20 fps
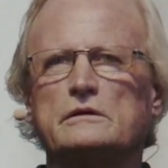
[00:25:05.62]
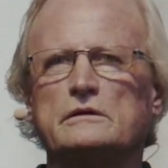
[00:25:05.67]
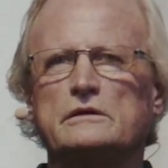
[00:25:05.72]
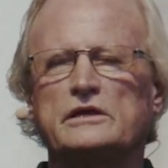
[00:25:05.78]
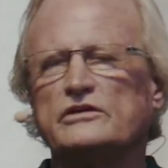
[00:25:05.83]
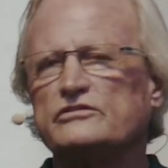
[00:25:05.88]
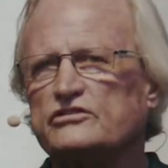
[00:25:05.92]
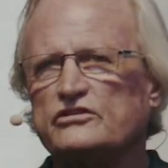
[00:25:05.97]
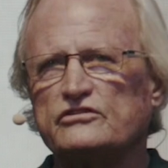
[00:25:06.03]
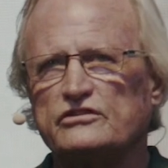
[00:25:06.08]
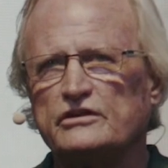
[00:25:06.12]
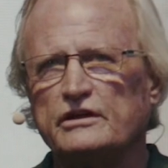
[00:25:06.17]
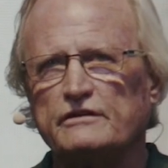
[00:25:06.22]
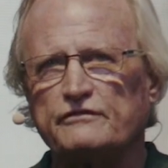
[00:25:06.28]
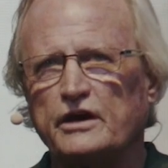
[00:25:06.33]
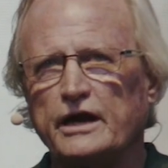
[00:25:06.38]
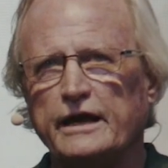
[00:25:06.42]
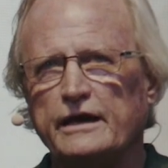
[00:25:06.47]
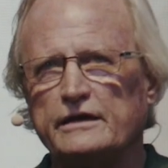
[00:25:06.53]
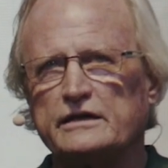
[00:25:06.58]
Casey's
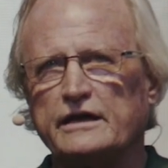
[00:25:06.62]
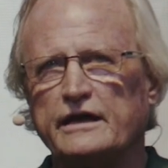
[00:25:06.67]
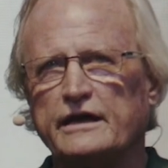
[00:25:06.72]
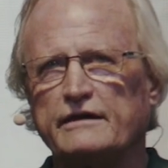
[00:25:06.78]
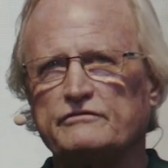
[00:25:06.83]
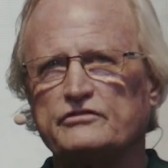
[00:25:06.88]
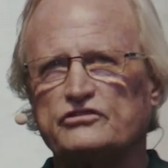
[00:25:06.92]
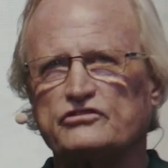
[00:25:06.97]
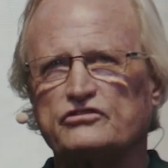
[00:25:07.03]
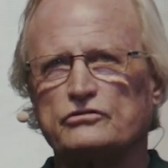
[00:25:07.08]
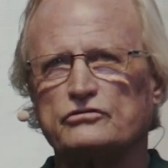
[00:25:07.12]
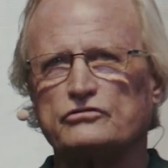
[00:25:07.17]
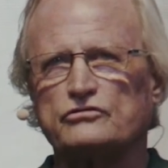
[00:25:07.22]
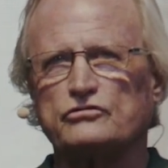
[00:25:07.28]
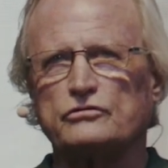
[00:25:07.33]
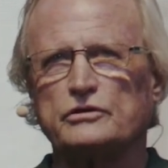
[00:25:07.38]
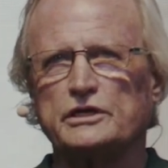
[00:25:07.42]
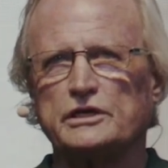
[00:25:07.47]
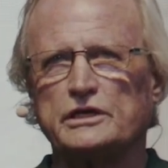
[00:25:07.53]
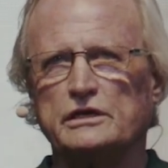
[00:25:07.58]
never had to have a
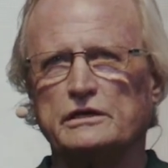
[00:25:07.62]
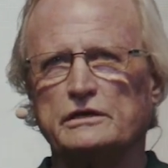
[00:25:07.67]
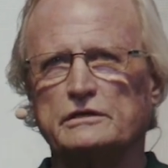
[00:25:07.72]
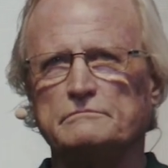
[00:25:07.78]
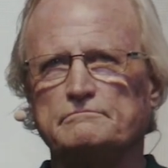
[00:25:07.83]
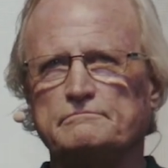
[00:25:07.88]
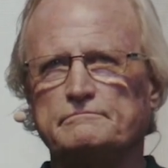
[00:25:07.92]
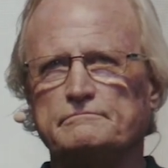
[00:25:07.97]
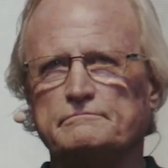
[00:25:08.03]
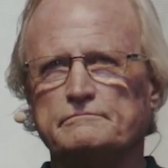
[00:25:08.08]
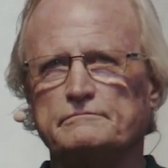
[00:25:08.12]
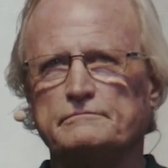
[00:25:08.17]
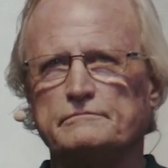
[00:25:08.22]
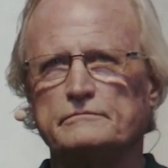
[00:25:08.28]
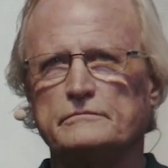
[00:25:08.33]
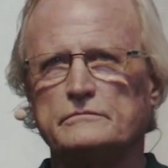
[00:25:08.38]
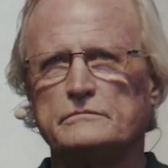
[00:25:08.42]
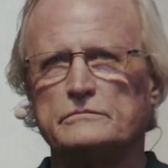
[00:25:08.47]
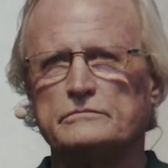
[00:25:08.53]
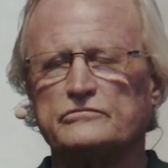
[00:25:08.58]
surgery again
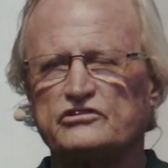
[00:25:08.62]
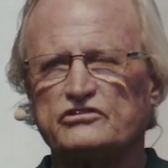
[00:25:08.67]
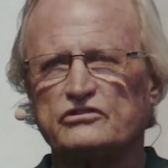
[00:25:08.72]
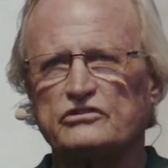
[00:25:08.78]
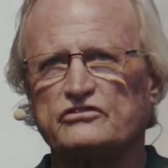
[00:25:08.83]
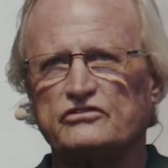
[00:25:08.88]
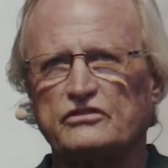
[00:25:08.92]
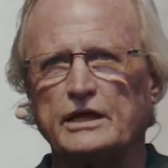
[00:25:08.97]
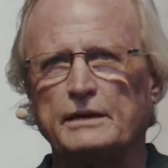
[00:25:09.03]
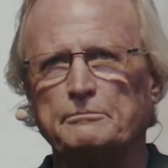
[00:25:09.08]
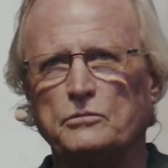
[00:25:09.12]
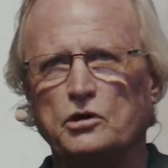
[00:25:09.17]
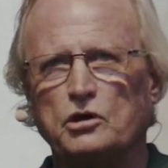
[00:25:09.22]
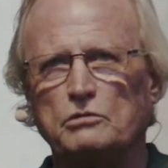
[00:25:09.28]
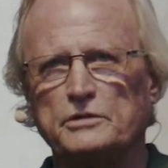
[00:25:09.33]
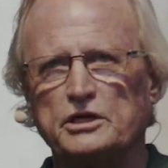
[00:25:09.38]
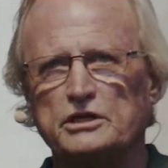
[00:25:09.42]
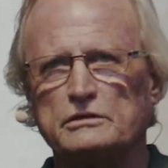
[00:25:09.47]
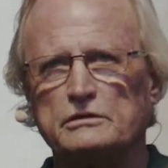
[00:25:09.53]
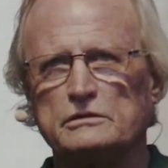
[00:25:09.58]
since that
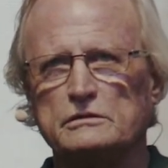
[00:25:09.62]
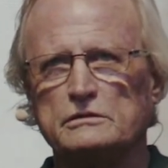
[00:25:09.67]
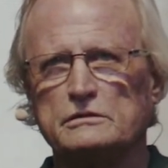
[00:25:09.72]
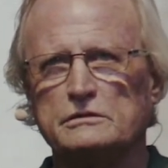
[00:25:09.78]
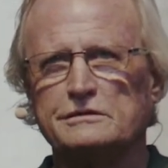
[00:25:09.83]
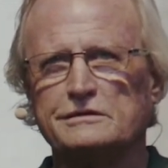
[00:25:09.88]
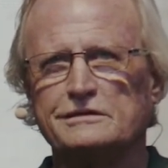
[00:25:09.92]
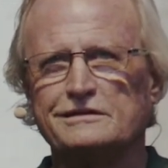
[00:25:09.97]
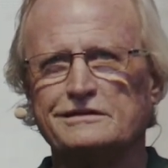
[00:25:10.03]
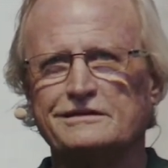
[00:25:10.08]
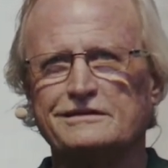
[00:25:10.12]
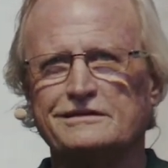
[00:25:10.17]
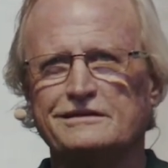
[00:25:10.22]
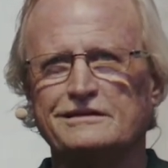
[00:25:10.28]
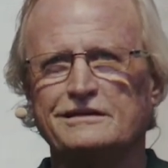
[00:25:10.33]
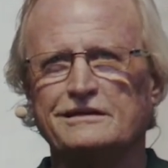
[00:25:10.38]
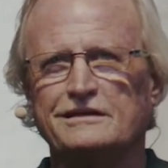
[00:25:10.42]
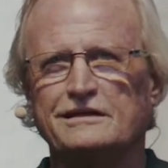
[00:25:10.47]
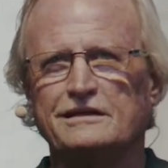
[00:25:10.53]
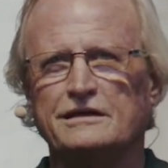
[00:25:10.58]
moment.
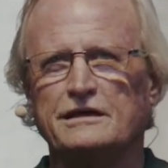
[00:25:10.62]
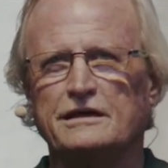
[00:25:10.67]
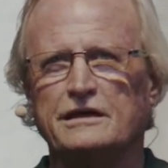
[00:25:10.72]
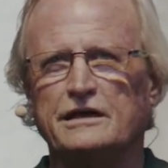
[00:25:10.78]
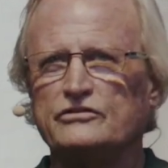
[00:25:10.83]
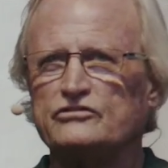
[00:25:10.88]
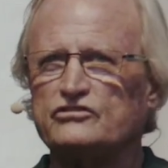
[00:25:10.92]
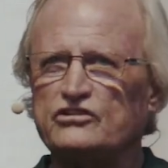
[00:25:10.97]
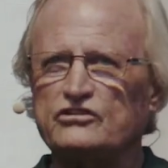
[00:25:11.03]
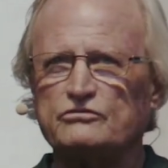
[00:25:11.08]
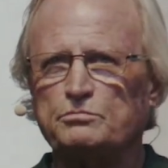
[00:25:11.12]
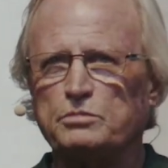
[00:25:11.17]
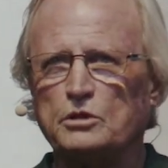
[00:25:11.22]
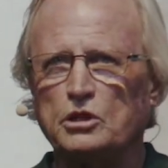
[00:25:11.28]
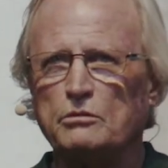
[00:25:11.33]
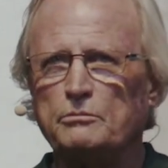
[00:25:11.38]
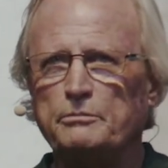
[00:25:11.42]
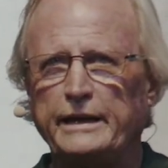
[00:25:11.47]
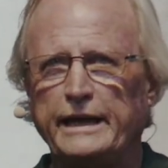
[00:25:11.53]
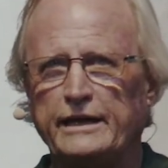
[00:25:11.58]
And she's
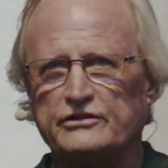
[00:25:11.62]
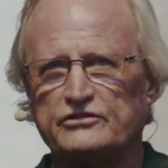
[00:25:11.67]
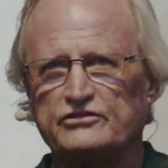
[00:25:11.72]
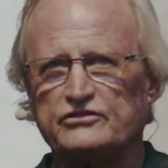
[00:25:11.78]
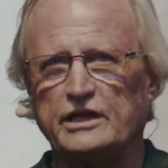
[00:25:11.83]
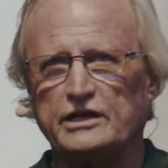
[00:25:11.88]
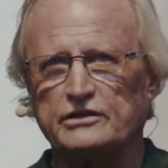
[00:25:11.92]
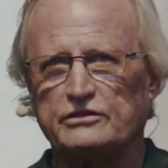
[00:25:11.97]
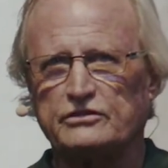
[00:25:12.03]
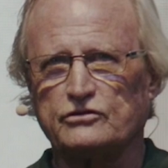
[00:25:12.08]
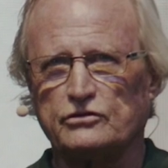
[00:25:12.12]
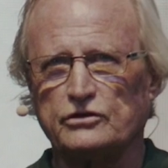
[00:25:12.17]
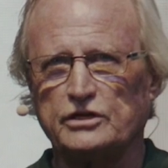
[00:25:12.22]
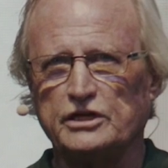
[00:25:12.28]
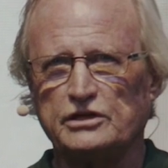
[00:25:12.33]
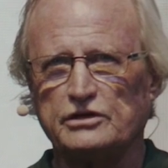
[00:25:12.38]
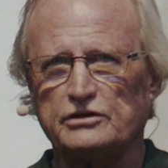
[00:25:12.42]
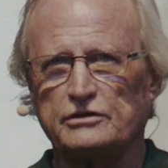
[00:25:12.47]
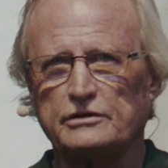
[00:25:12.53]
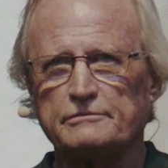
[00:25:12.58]
blown past that
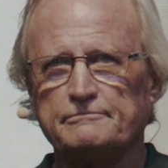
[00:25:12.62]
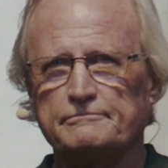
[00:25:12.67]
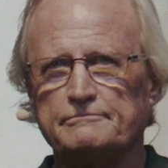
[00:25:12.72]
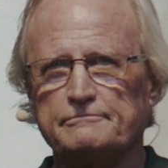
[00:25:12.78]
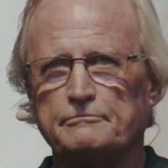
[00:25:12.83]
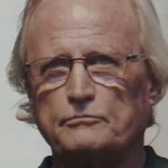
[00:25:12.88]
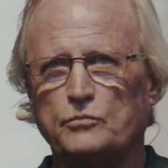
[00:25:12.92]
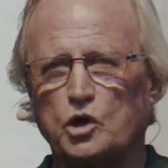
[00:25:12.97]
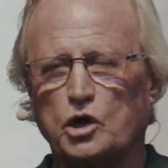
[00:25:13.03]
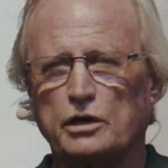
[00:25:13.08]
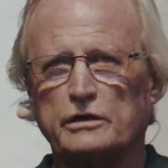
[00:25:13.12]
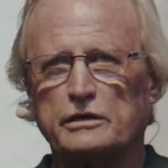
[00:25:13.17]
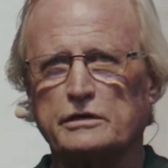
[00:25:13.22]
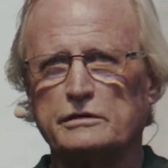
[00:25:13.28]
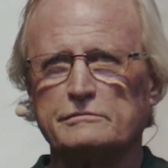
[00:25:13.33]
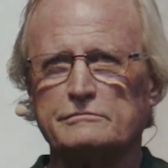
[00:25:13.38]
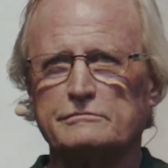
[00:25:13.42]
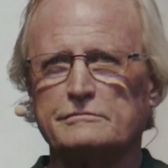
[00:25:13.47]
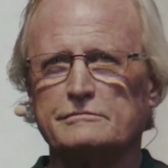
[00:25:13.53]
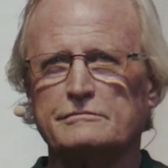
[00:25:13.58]
30-year mark
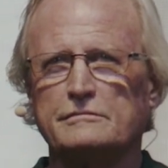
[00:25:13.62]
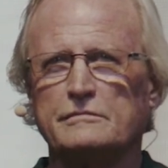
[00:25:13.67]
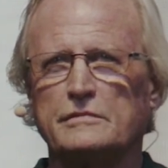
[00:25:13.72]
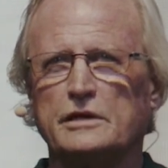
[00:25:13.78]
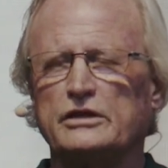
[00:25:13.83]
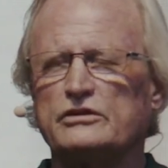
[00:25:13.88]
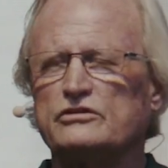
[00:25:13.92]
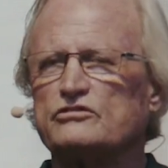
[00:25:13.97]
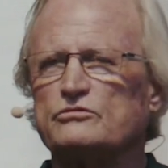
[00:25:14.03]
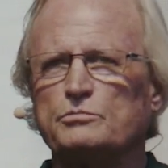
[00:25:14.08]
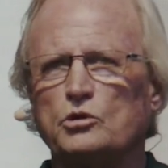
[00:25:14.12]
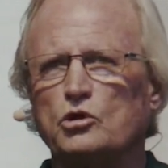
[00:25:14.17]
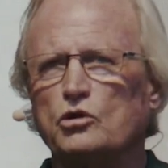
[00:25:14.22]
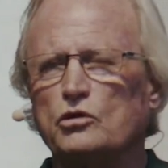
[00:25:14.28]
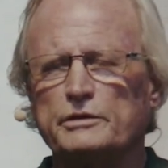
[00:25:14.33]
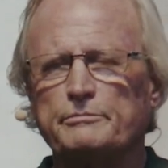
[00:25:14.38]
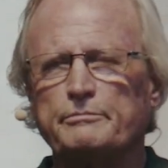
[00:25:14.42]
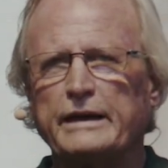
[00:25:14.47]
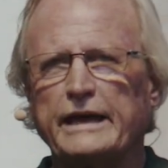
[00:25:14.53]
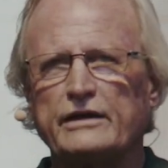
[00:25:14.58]
and is
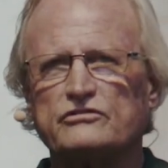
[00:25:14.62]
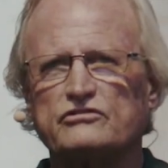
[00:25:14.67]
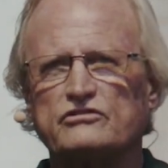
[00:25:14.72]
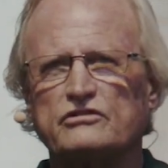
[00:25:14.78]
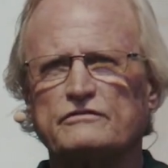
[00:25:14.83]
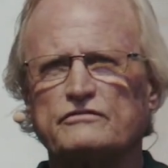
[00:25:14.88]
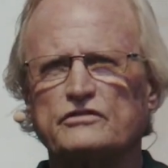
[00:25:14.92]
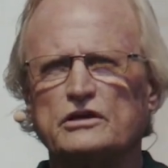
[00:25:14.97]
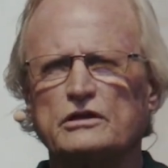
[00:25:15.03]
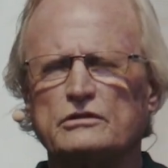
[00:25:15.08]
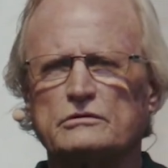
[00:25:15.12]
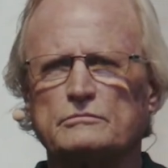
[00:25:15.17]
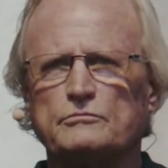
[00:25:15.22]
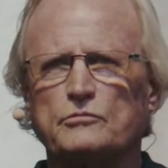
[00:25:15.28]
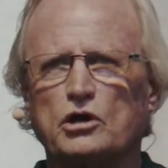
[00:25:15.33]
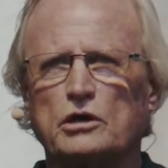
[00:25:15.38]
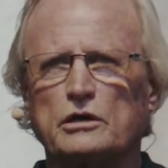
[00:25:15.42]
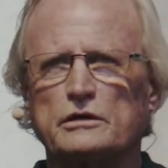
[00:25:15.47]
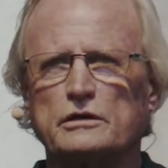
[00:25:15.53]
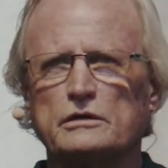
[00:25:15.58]
blowing past every other
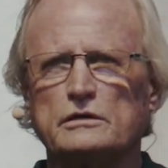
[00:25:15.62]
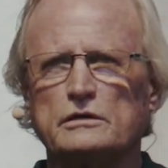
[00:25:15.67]
mark.